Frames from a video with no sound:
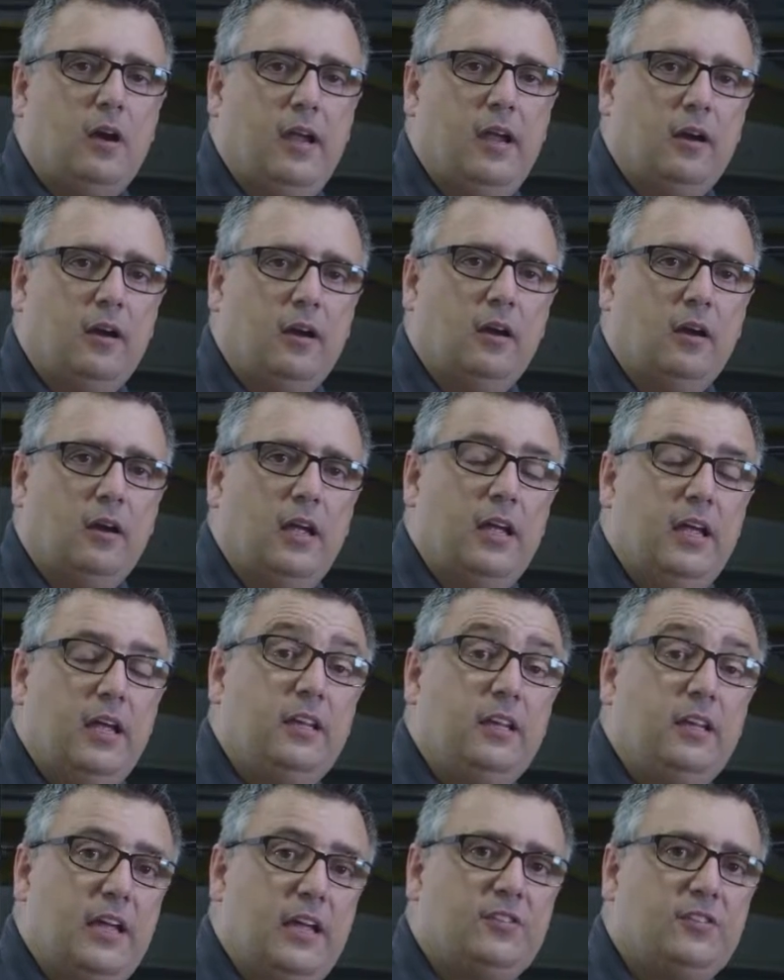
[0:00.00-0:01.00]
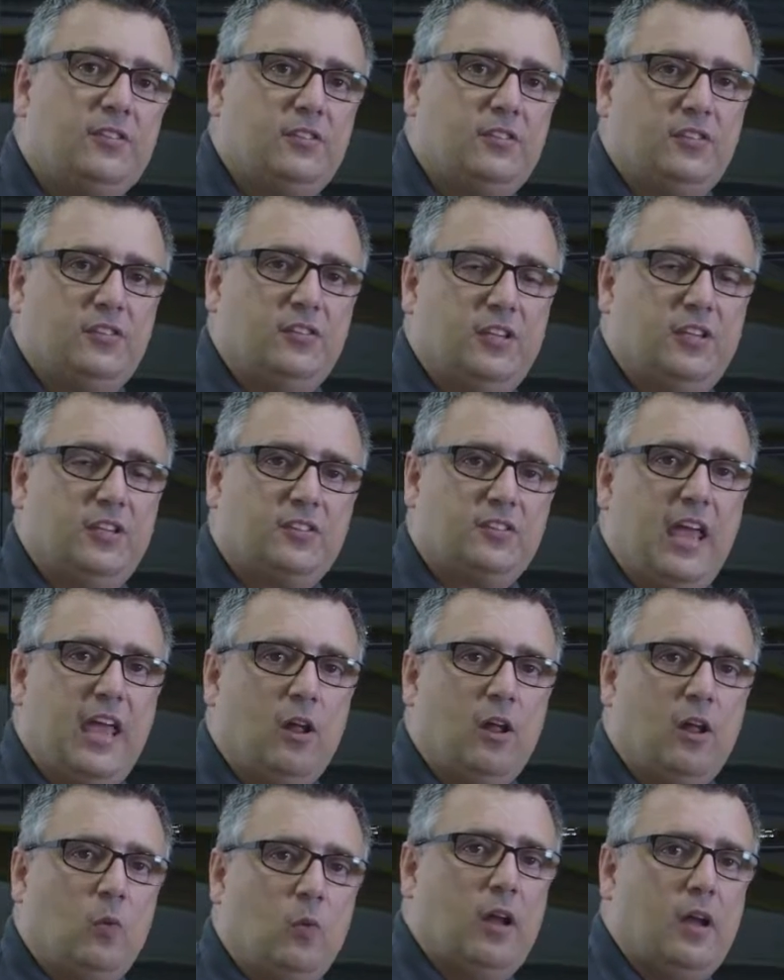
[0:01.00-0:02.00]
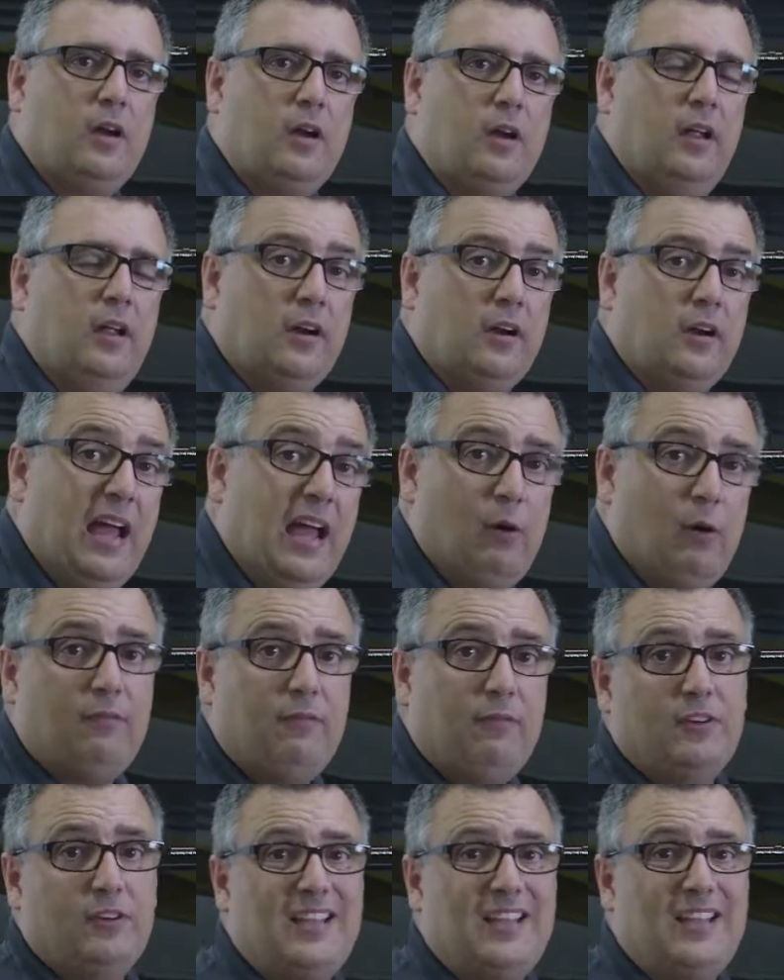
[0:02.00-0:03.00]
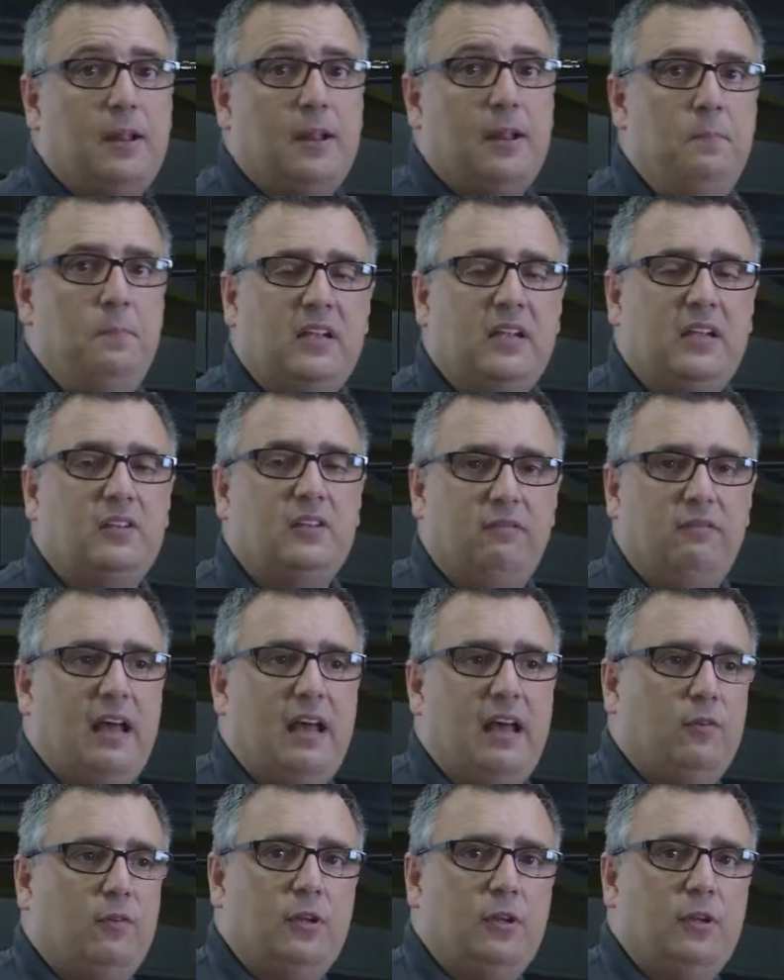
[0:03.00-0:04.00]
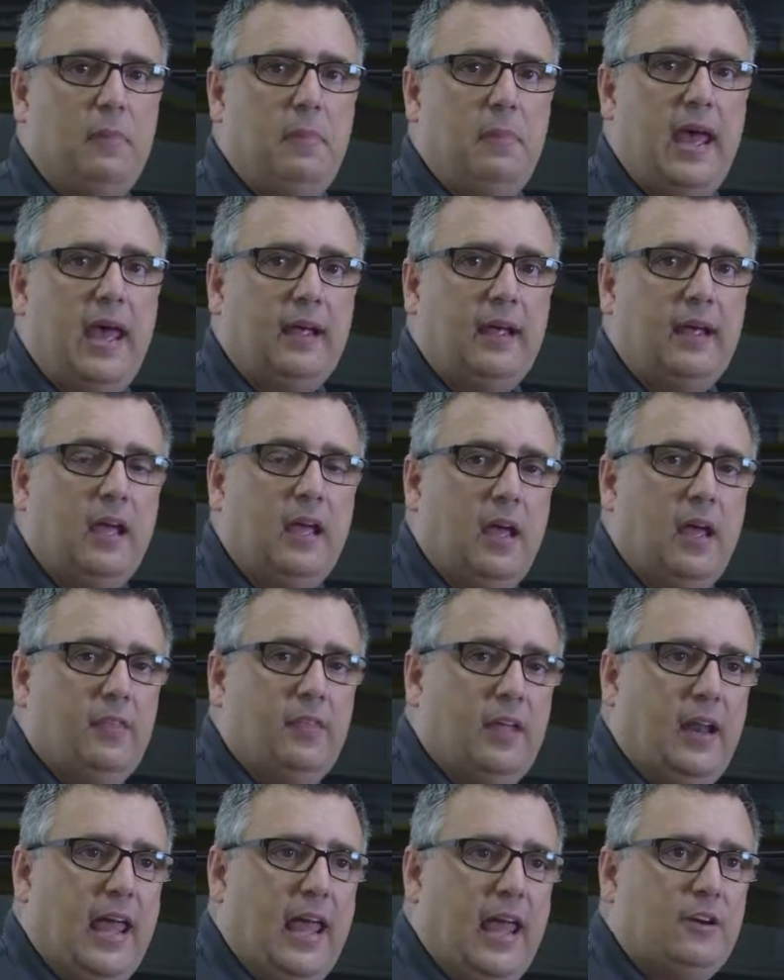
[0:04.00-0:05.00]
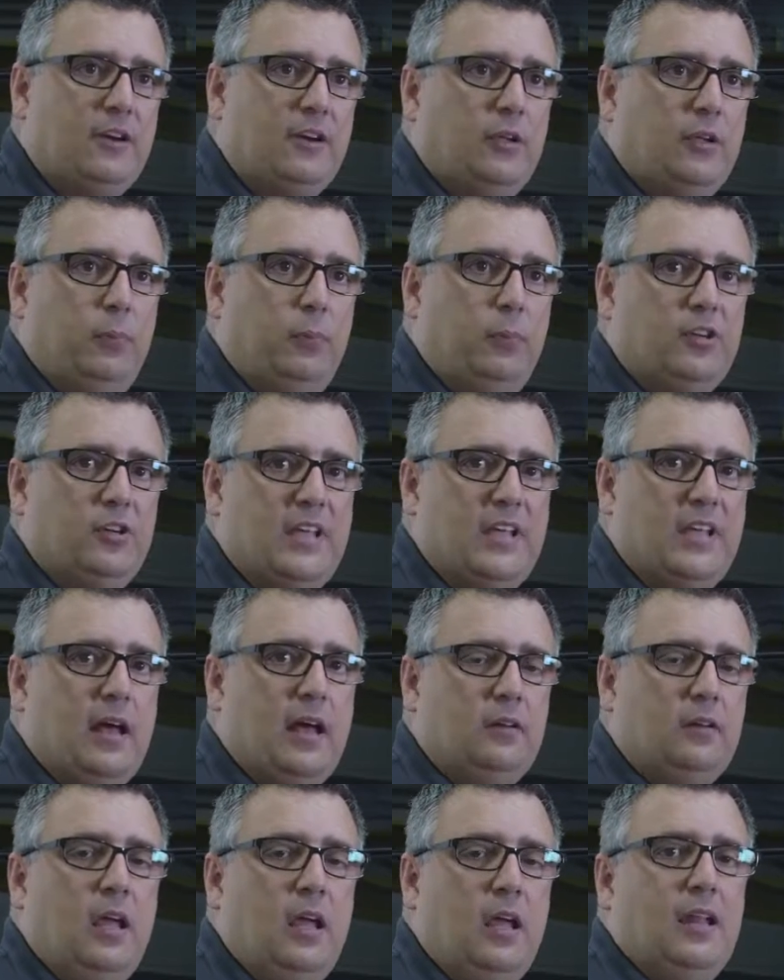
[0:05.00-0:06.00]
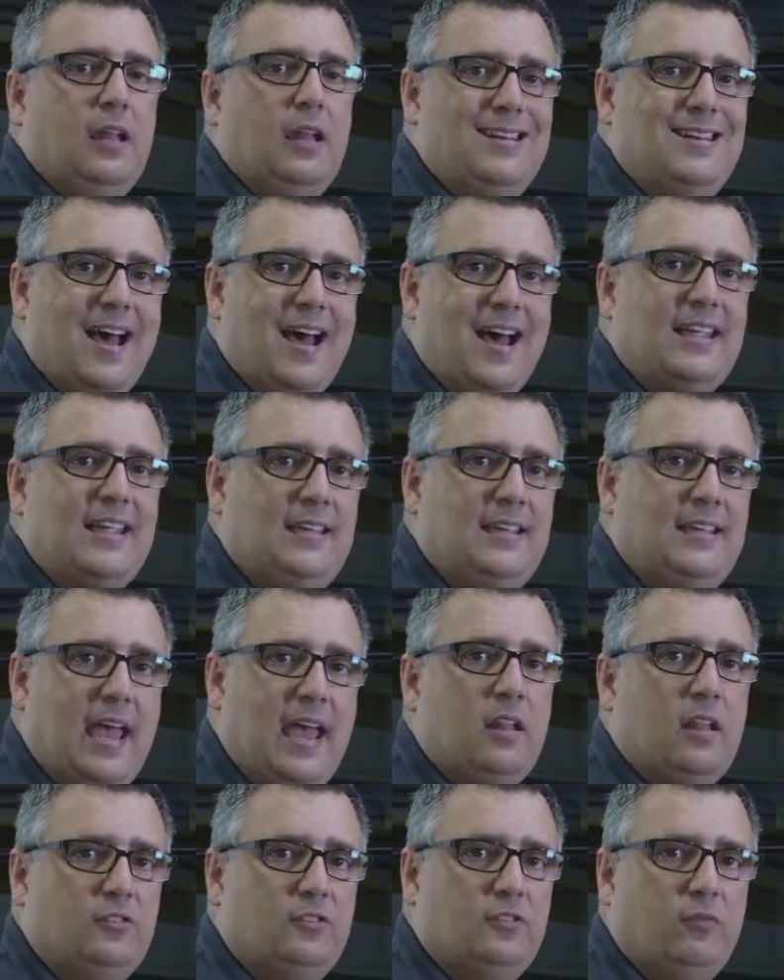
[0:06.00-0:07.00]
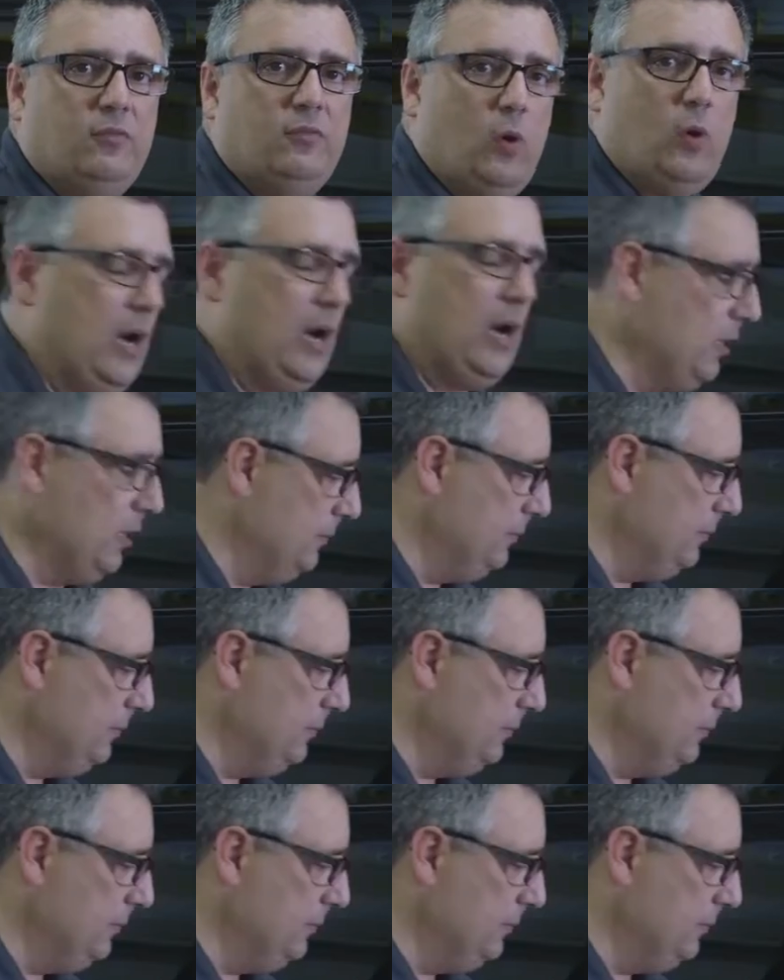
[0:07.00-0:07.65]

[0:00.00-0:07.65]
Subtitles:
heater. Yes, it's a 6-gallon water heater. However, it's got a mixing valve on the back that actually puts out 9 gallons of water.